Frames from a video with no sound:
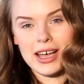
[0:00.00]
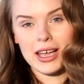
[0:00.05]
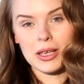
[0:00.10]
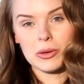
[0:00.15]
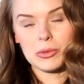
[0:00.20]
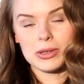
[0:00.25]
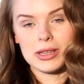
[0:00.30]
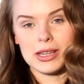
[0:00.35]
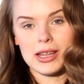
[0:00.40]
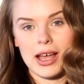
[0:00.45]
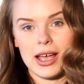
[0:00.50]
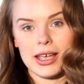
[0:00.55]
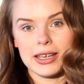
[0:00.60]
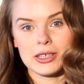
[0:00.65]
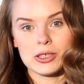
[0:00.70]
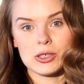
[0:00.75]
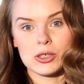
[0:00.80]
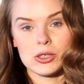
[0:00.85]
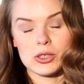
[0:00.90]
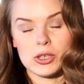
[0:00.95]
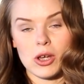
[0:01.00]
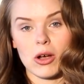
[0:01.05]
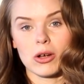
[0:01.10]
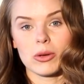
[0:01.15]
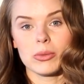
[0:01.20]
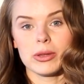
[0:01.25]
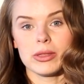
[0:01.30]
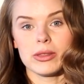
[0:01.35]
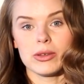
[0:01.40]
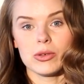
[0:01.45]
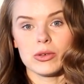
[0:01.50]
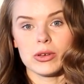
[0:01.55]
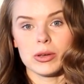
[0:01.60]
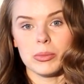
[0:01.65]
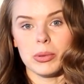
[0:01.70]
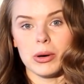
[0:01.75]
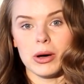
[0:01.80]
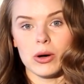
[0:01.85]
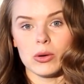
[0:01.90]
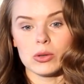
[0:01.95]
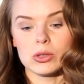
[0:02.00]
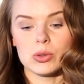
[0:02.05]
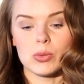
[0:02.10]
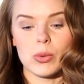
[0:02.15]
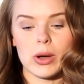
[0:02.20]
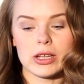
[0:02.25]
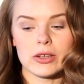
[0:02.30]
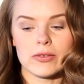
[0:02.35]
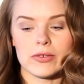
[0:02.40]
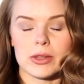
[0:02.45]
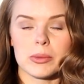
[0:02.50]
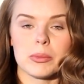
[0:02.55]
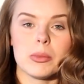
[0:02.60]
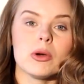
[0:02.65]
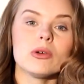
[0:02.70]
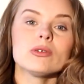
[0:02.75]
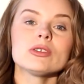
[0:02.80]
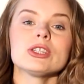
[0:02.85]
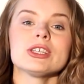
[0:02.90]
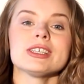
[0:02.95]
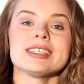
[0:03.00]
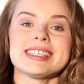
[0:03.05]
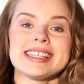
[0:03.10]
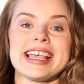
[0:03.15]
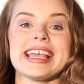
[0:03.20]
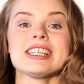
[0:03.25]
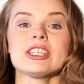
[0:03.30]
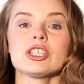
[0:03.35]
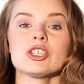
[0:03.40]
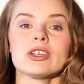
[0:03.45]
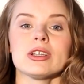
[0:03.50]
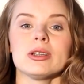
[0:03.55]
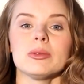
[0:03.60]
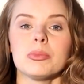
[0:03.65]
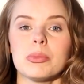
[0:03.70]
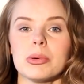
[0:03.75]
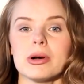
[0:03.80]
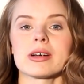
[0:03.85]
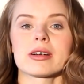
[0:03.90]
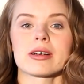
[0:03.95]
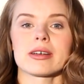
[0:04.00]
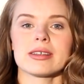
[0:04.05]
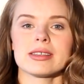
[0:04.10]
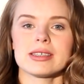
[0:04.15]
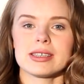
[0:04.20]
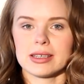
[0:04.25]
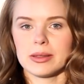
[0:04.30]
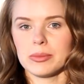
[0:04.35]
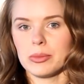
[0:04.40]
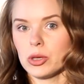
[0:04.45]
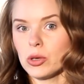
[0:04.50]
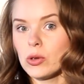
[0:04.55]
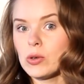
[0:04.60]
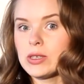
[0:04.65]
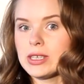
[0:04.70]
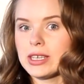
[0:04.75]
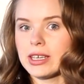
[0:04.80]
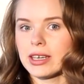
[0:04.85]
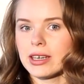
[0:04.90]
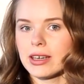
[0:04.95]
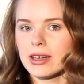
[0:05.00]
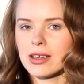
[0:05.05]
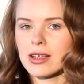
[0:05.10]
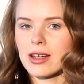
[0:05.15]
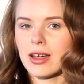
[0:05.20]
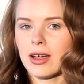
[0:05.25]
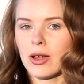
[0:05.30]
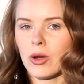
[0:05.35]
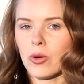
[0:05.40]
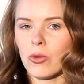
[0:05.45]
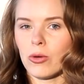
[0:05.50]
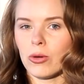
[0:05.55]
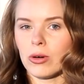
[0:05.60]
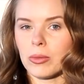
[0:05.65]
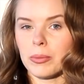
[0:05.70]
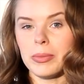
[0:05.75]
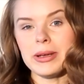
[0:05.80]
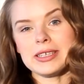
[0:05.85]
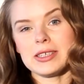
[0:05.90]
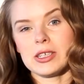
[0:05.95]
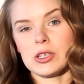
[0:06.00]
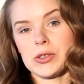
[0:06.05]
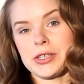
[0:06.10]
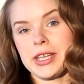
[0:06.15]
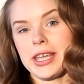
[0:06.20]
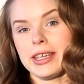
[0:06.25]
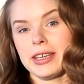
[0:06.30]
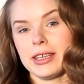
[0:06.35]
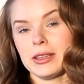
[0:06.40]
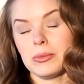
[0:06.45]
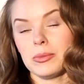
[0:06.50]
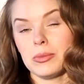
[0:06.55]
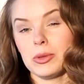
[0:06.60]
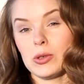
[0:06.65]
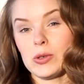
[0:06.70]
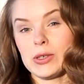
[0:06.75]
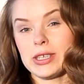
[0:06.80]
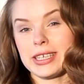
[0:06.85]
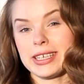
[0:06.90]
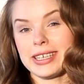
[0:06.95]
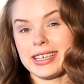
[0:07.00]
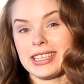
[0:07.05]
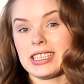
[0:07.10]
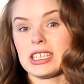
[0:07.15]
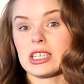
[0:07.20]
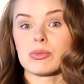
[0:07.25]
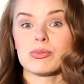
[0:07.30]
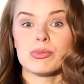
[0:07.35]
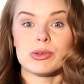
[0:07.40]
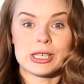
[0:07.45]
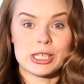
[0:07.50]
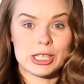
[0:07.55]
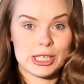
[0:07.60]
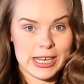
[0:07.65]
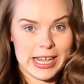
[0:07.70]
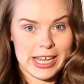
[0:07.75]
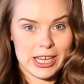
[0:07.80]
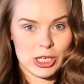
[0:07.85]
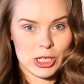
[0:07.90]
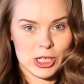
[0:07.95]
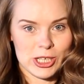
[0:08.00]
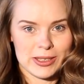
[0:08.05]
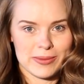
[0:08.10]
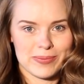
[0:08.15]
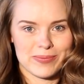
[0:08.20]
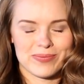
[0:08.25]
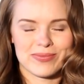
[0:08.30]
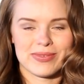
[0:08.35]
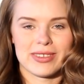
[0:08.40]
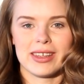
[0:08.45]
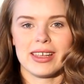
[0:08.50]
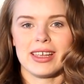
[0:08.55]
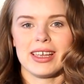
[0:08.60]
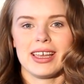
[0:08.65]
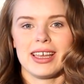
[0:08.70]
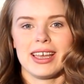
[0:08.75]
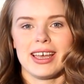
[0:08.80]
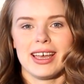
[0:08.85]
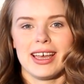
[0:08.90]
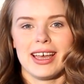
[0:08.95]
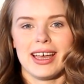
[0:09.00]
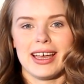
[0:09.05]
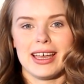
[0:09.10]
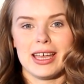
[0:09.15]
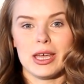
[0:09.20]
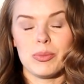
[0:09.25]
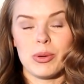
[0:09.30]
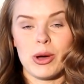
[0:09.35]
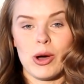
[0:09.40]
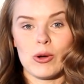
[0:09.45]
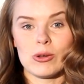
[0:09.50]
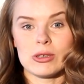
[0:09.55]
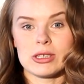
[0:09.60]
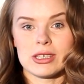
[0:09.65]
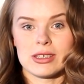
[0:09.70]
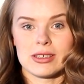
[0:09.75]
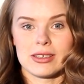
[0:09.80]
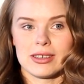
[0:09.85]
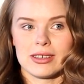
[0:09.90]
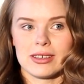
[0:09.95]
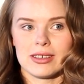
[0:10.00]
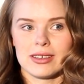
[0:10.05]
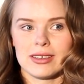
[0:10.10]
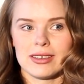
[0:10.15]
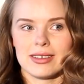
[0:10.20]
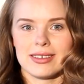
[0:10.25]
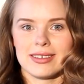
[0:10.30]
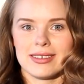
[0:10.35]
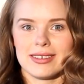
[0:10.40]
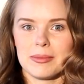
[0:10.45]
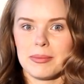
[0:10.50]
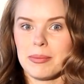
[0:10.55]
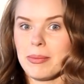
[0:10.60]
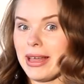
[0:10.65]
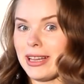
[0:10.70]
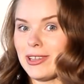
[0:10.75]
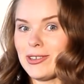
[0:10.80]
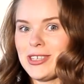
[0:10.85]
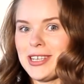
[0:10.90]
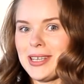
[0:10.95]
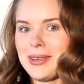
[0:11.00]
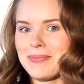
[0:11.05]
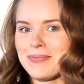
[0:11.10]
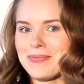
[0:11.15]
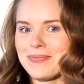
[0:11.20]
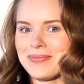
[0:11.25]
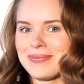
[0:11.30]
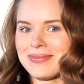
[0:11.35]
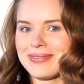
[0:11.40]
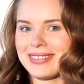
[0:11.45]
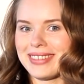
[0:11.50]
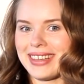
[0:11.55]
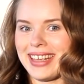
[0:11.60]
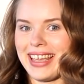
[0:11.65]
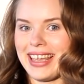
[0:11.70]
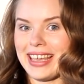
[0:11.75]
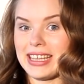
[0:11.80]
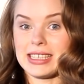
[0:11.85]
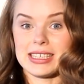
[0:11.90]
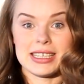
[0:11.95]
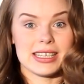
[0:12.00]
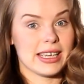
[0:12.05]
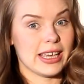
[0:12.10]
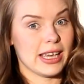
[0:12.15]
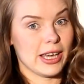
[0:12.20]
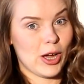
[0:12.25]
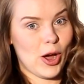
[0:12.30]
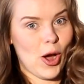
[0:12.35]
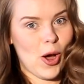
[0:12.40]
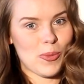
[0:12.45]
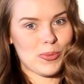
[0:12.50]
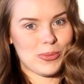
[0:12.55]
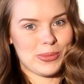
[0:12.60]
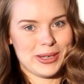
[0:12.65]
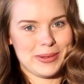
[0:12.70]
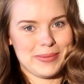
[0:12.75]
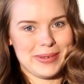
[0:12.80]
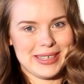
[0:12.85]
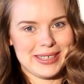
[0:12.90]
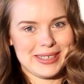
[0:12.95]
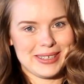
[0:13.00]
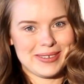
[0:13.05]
I would like to talk with you about one of the most essential parts in music, or better to say in music interpretation, about melody and accompaniment.